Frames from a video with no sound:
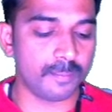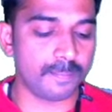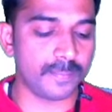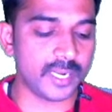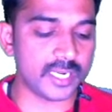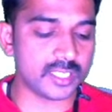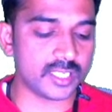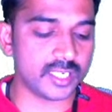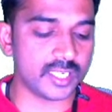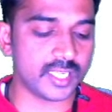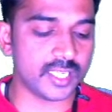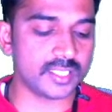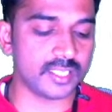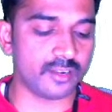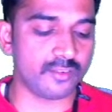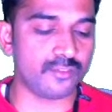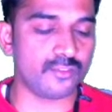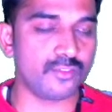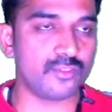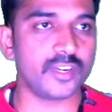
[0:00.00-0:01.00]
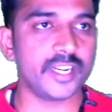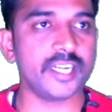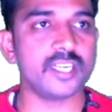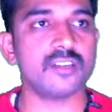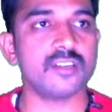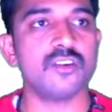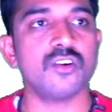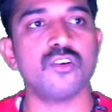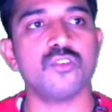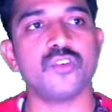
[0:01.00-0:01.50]
percentage F, right?
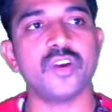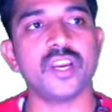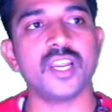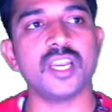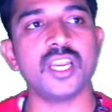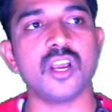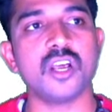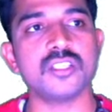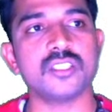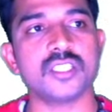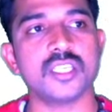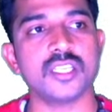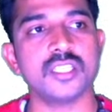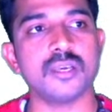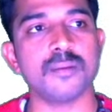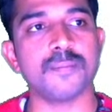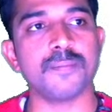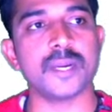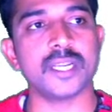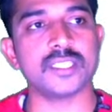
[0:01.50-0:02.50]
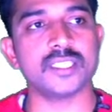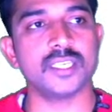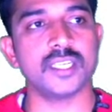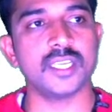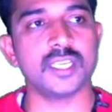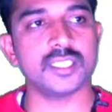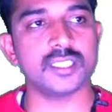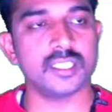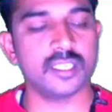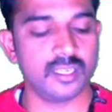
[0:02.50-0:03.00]
Finally answer in the
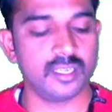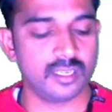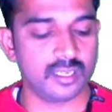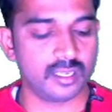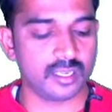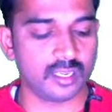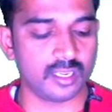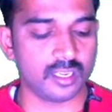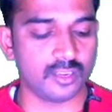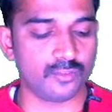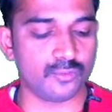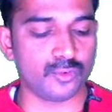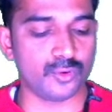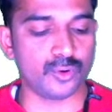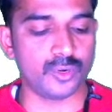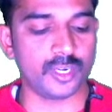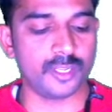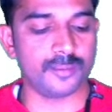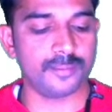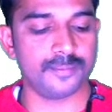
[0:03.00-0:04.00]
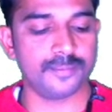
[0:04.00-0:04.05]
percentage F only.